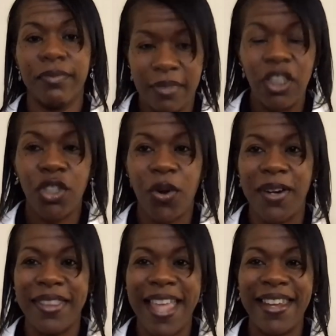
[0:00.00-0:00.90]
Sure.
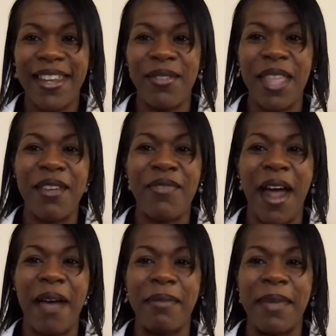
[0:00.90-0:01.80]
Thank you. Thank you for
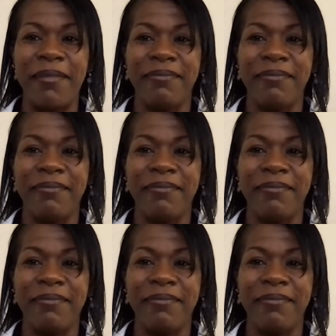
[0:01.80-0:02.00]
having me.